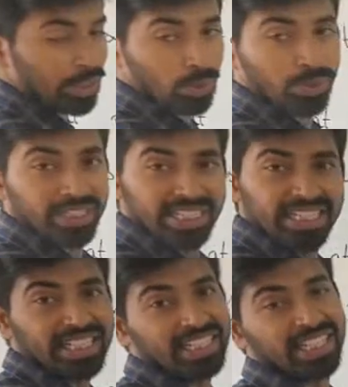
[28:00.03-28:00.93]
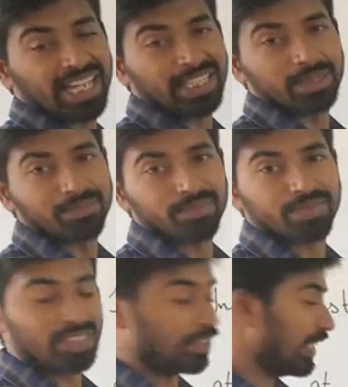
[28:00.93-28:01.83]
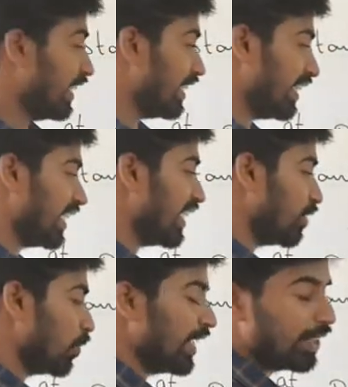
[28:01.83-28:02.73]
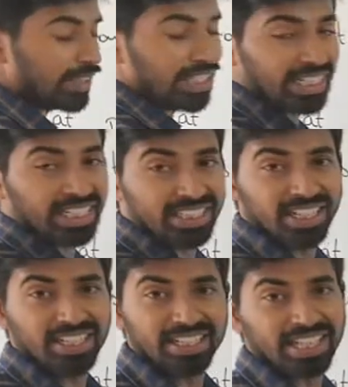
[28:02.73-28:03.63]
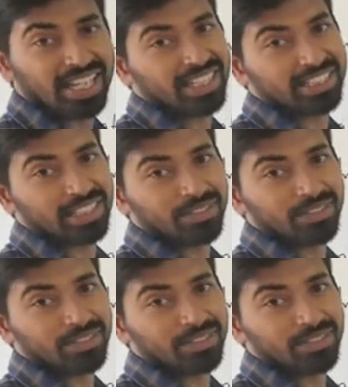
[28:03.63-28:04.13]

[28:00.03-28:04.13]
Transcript: to indicate the diagram, no need to indicate the direction.